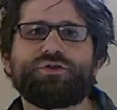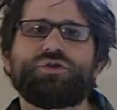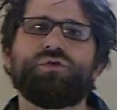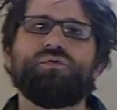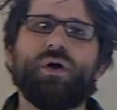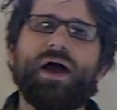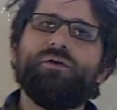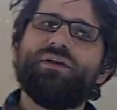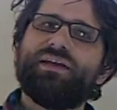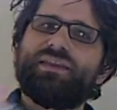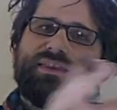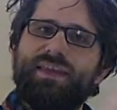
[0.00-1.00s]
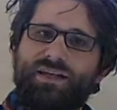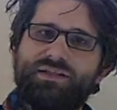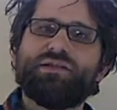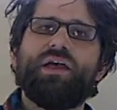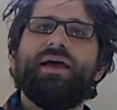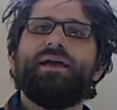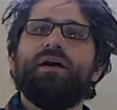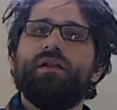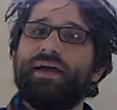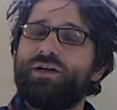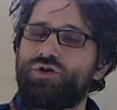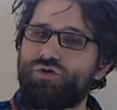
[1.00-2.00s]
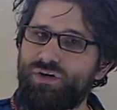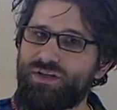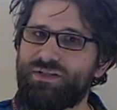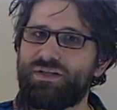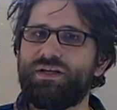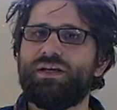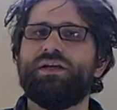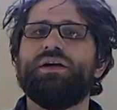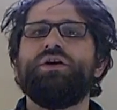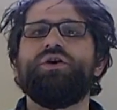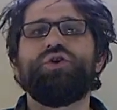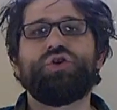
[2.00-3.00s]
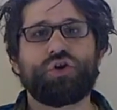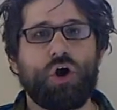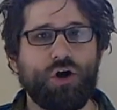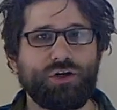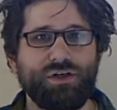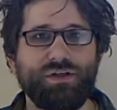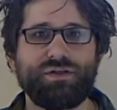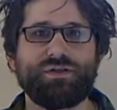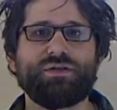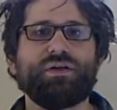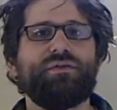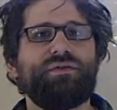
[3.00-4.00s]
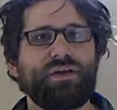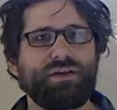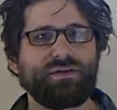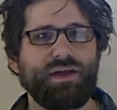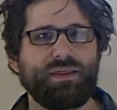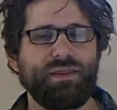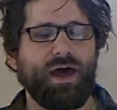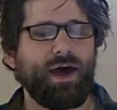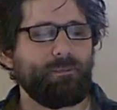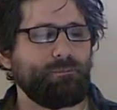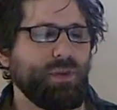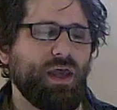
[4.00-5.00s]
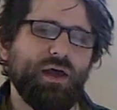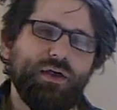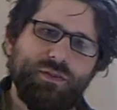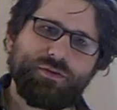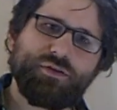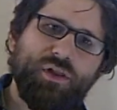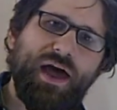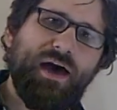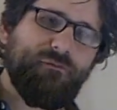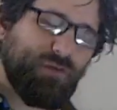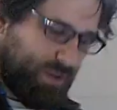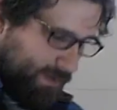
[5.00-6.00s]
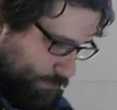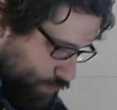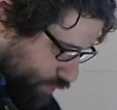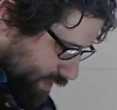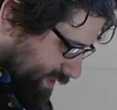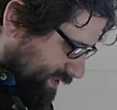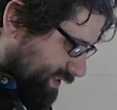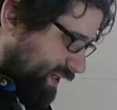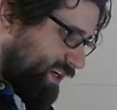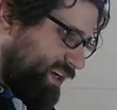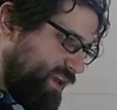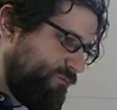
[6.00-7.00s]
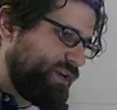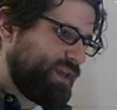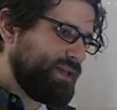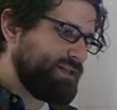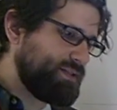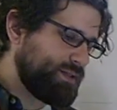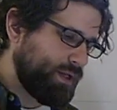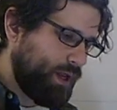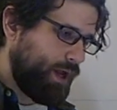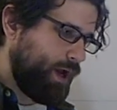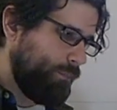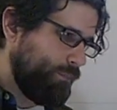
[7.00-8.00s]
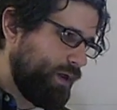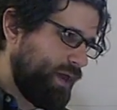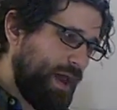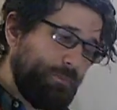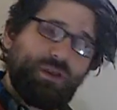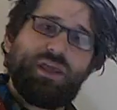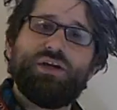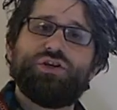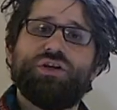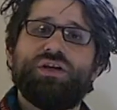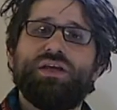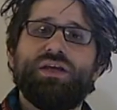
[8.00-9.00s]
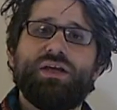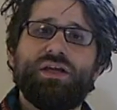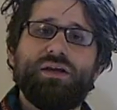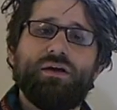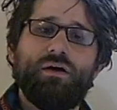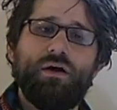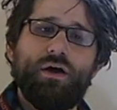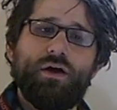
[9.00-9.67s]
surrounding things like electricity, charges, things like that. This will have a pretty significant application in